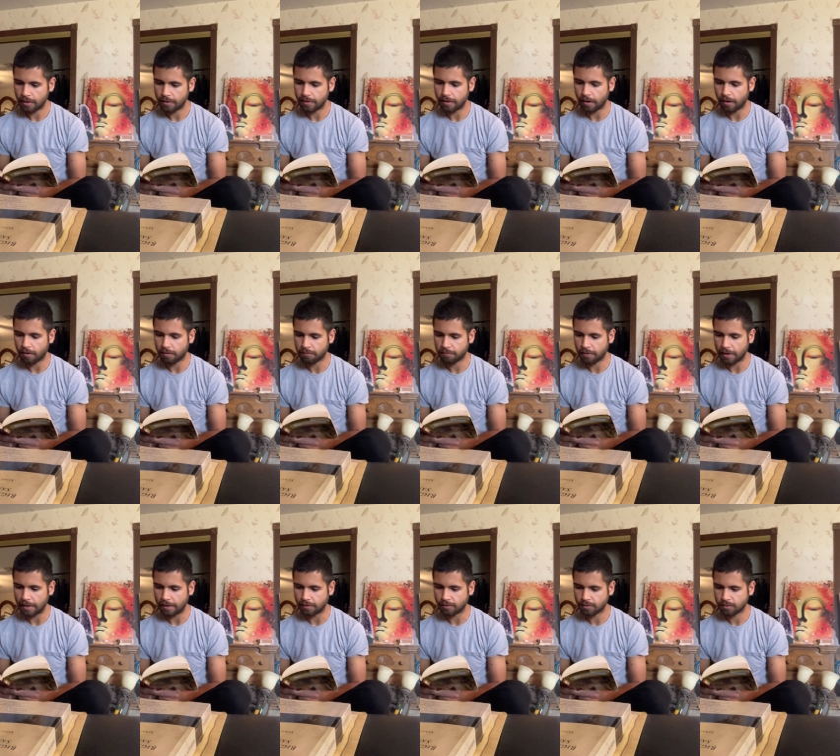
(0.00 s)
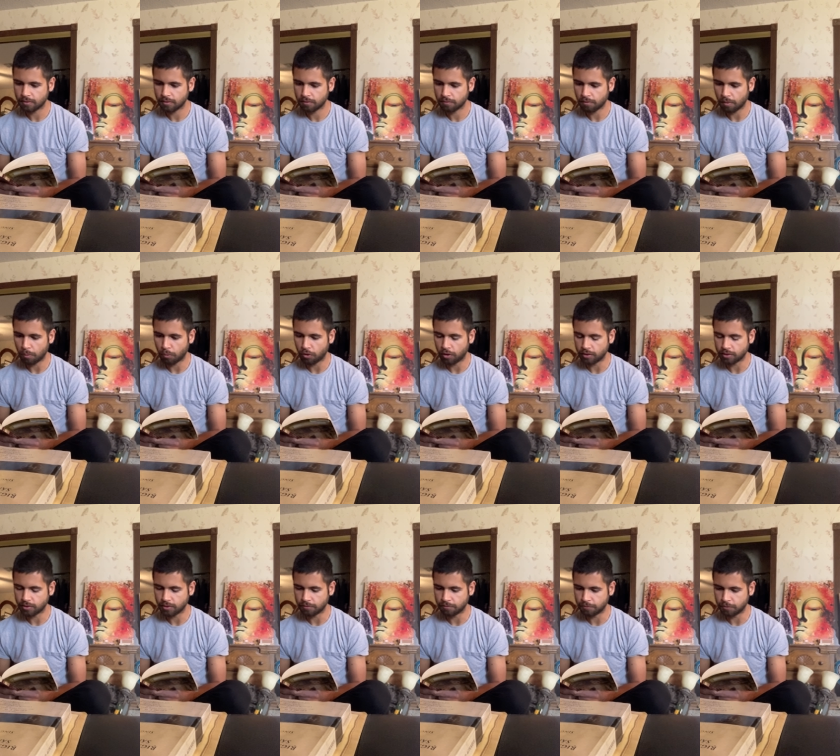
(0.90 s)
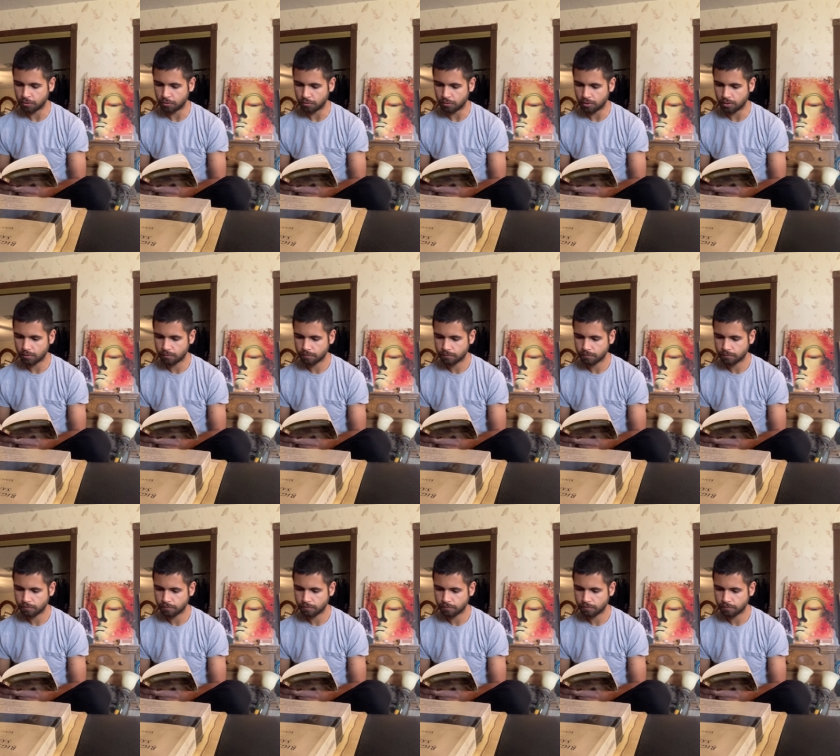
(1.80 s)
they are faint from want of food.